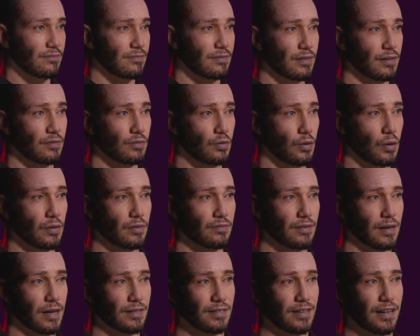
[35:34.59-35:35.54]
and more
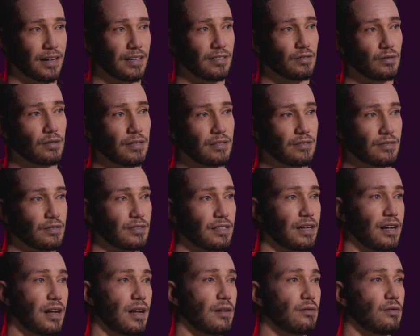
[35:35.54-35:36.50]
about catering to
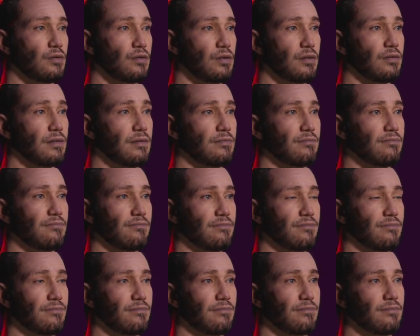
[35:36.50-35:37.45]
the algorithm.
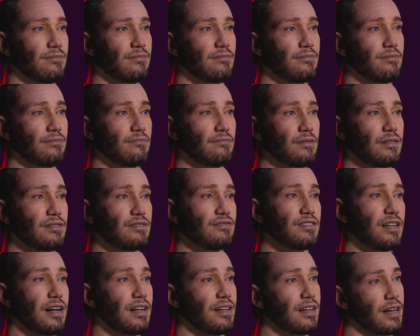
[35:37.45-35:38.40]
This
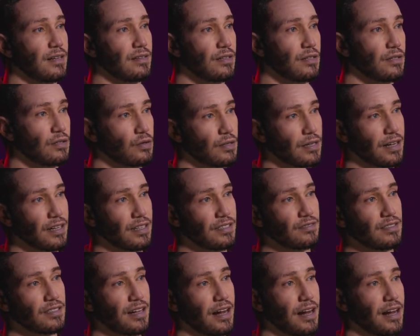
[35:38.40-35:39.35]
dynamic creates
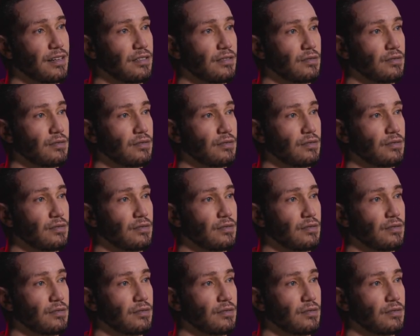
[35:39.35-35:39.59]
a kind of